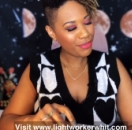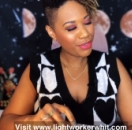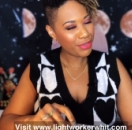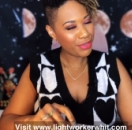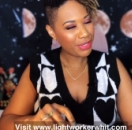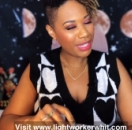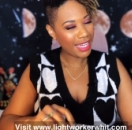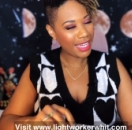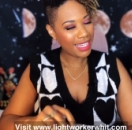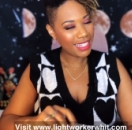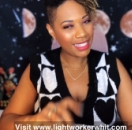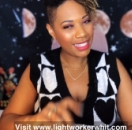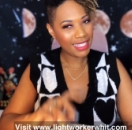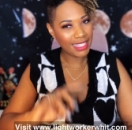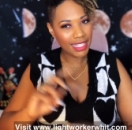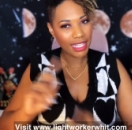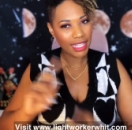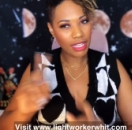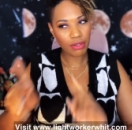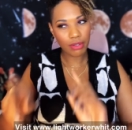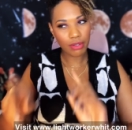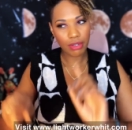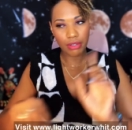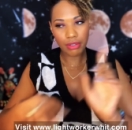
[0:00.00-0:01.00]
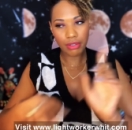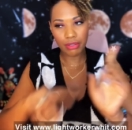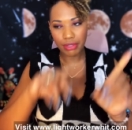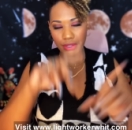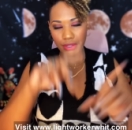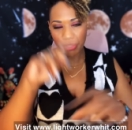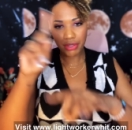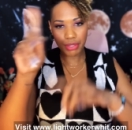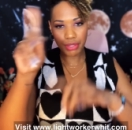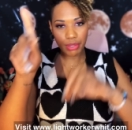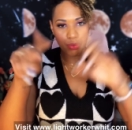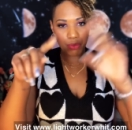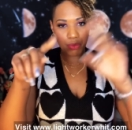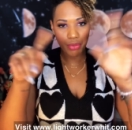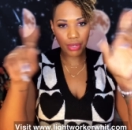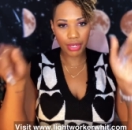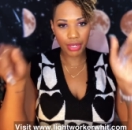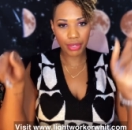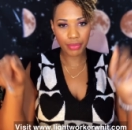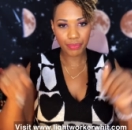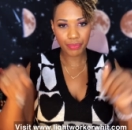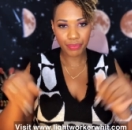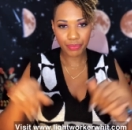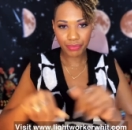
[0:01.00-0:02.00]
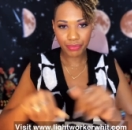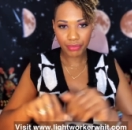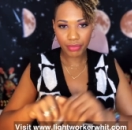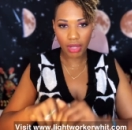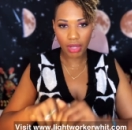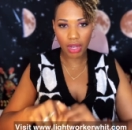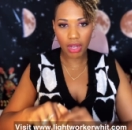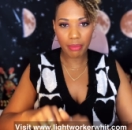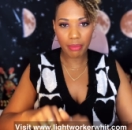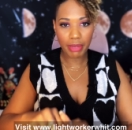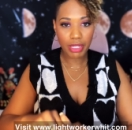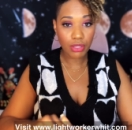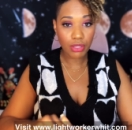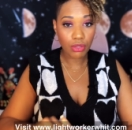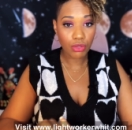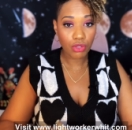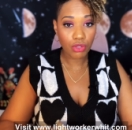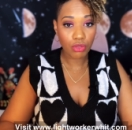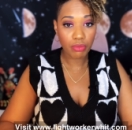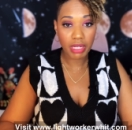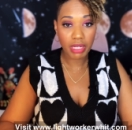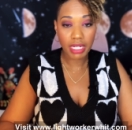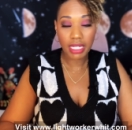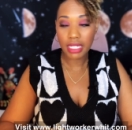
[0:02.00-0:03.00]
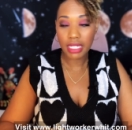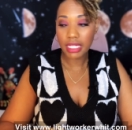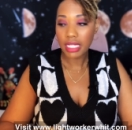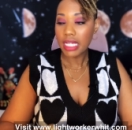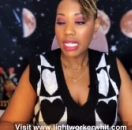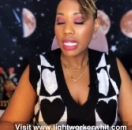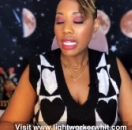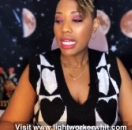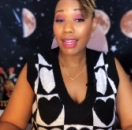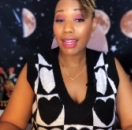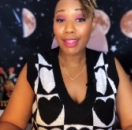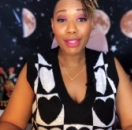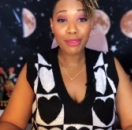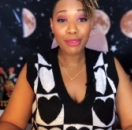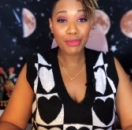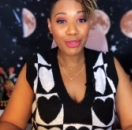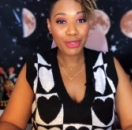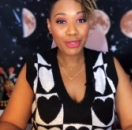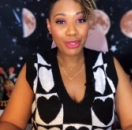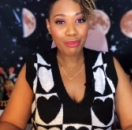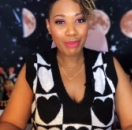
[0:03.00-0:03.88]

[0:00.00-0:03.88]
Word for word: Okay, discount codes are somewhere on my social media. I love you so